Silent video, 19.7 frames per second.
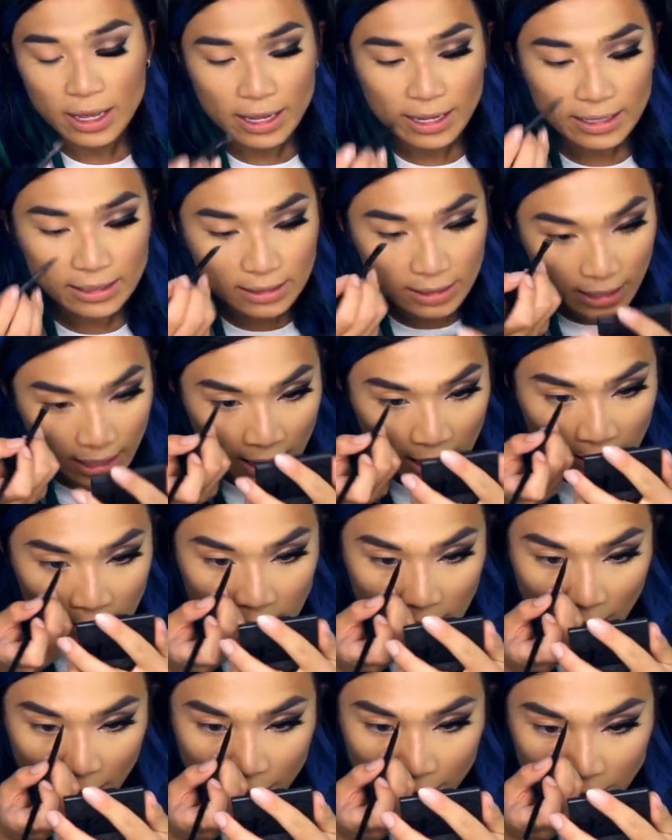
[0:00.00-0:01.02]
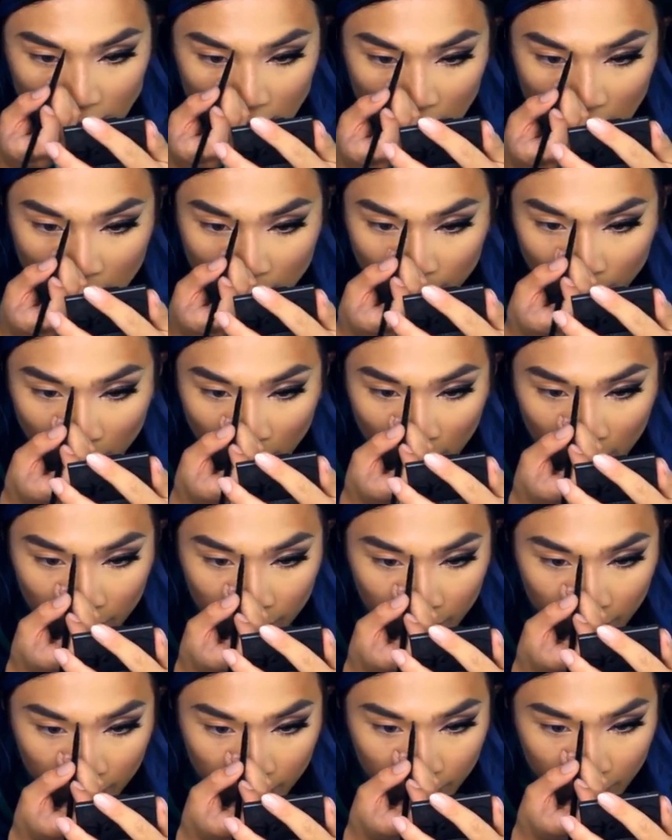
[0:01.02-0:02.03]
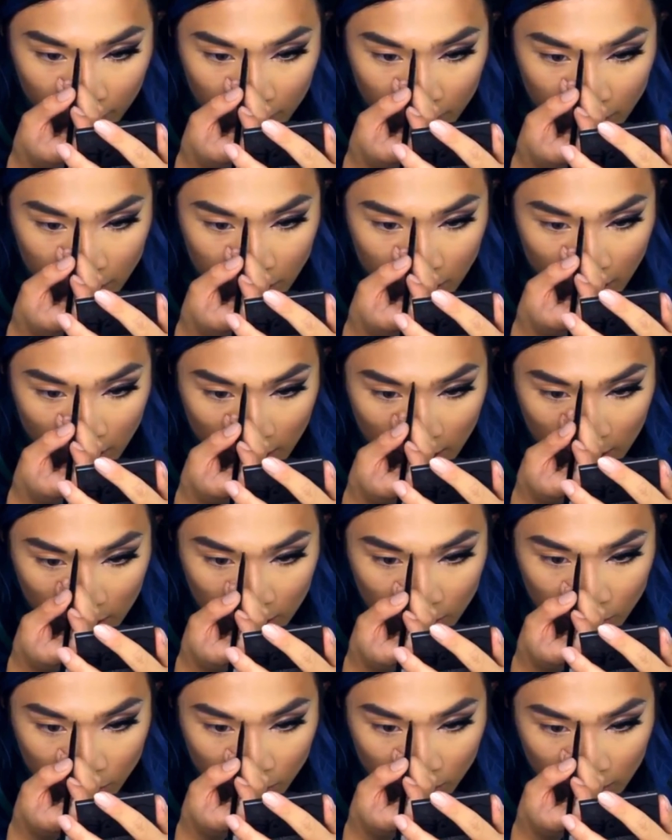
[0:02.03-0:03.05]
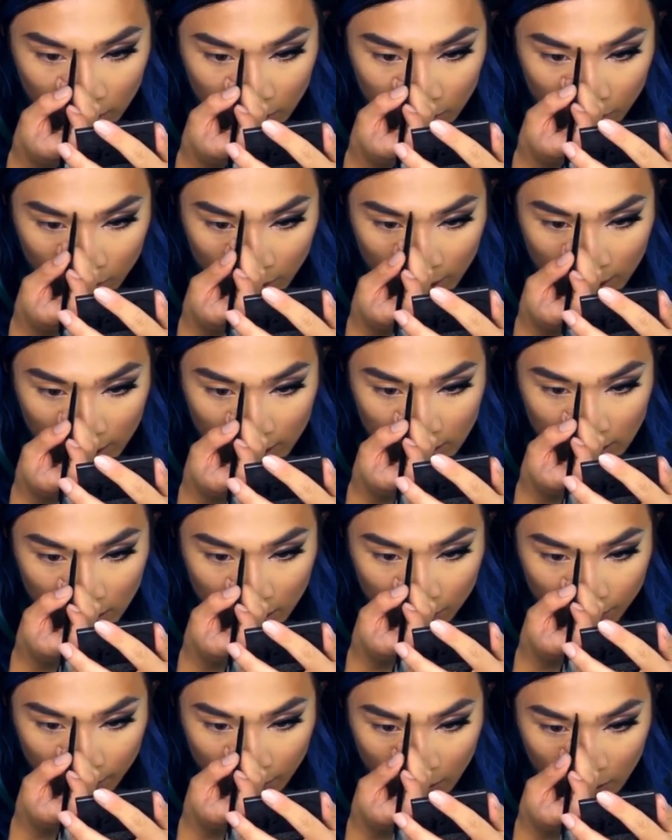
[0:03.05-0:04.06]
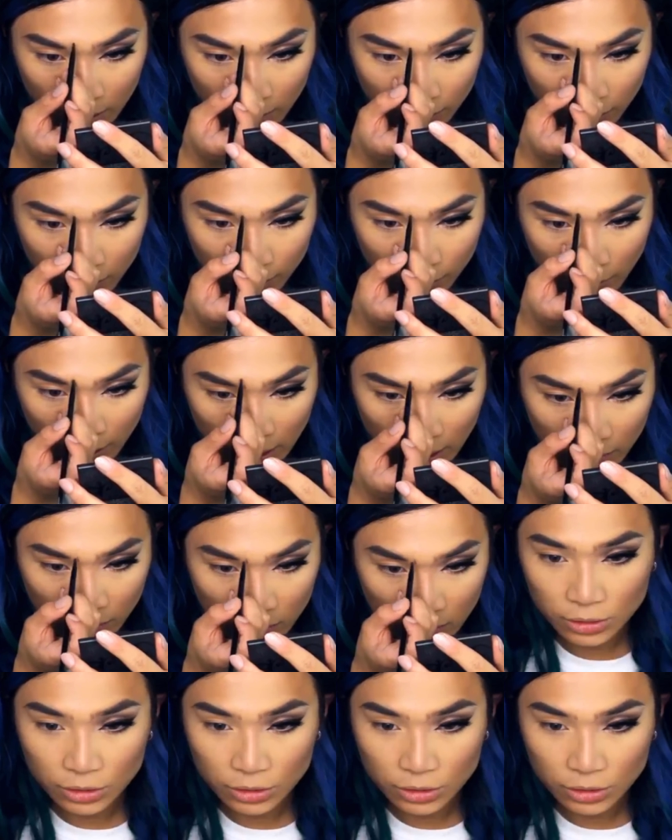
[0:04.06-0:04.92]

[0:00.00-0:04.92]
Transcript: is get the tip of the brush and draw little hairs at the beginning of the brow,